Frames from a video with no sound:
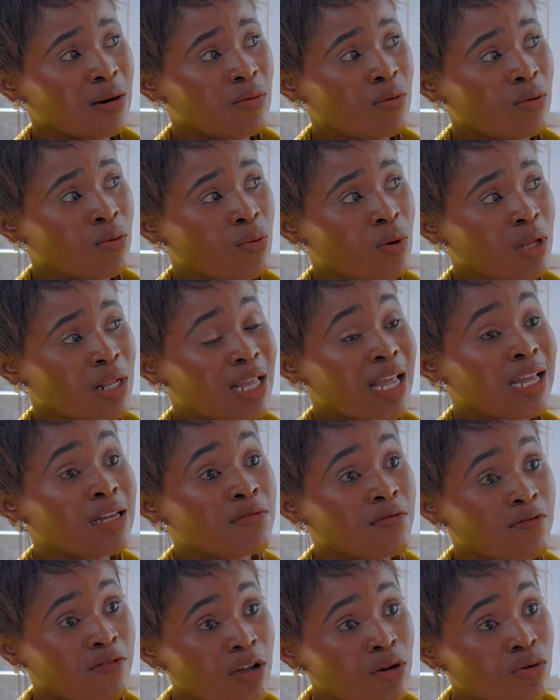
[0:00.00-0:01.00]
will
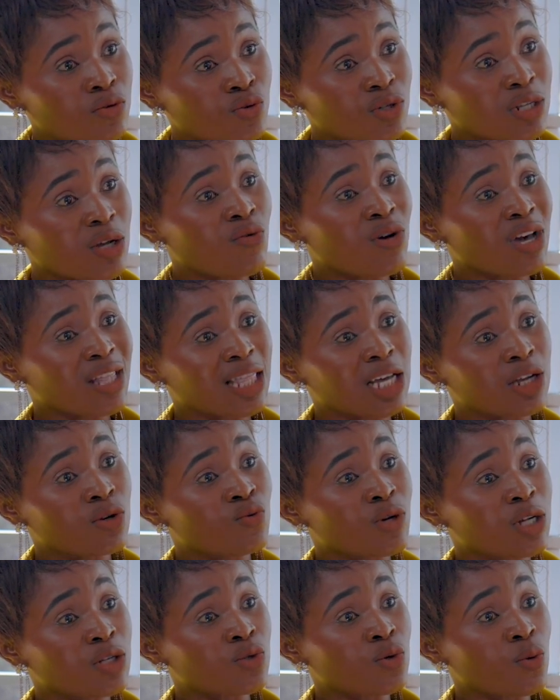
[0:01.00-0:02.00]
add value to the work
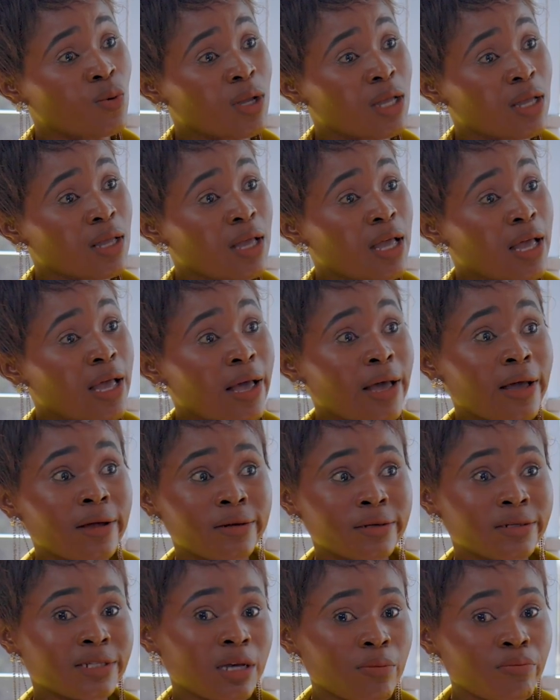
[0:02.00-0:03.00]
that we are doing.
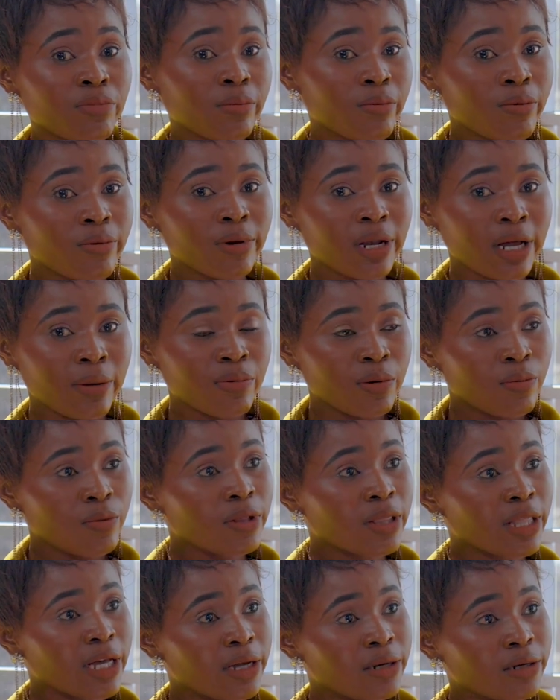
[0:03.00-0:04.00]
And some people are
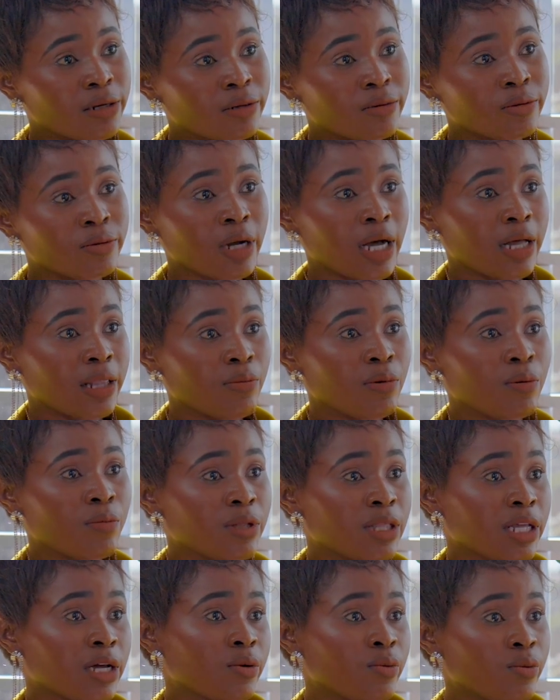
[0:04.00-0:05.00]
the
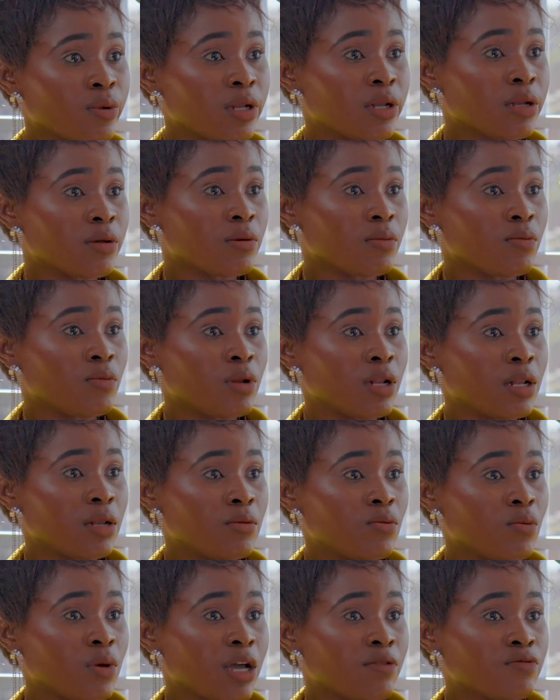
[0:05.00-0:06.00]
people that
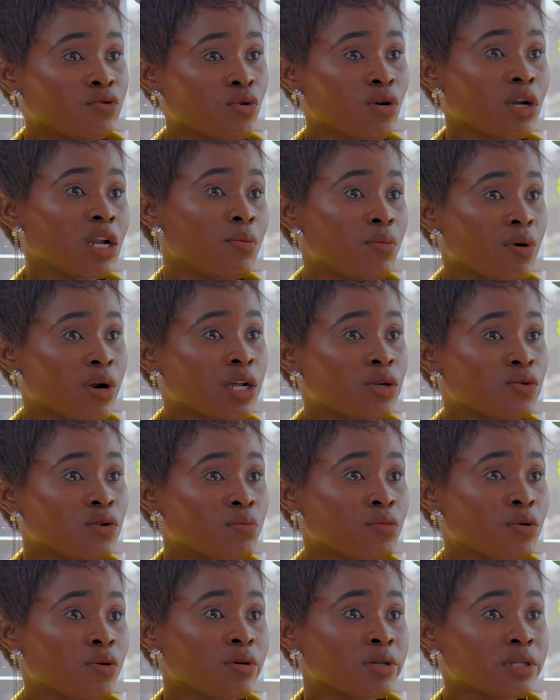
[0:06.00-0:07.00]
we have to collaborate
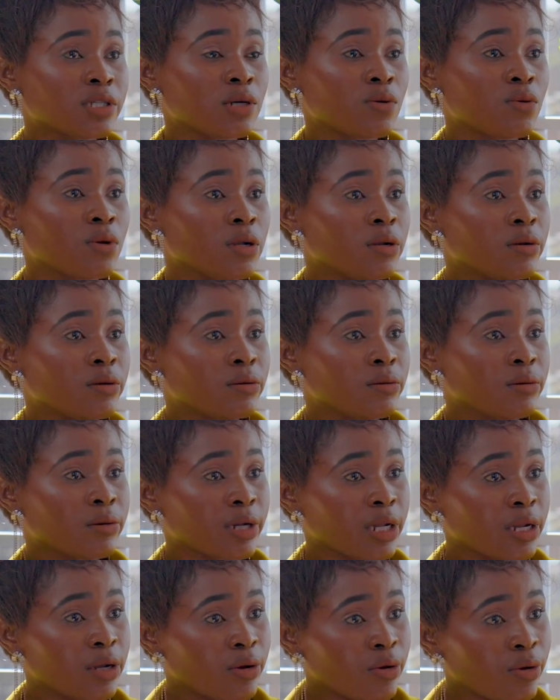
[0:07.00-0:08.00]
with, because they will
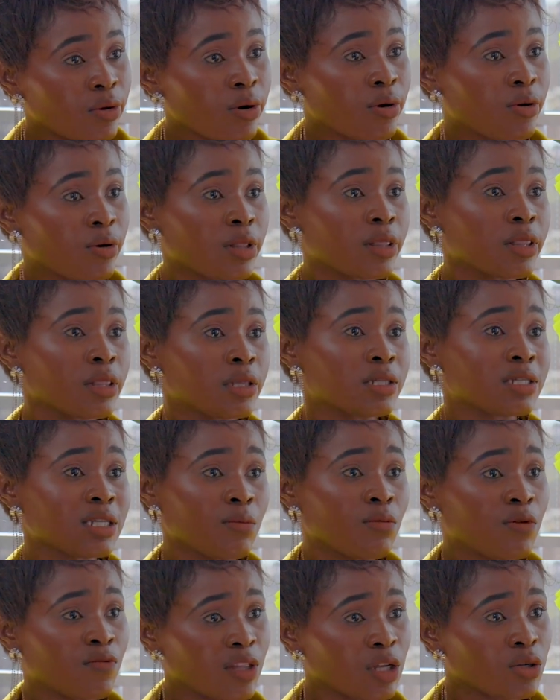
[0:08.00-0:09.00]
really knock on
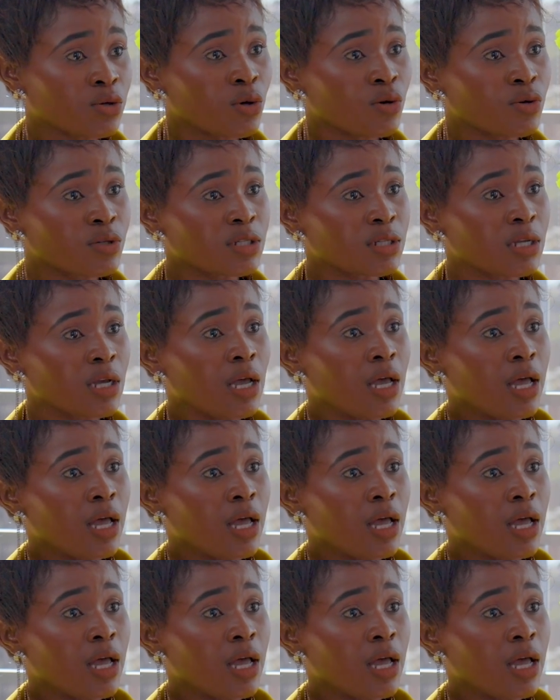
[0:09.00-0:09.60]
some of the doors,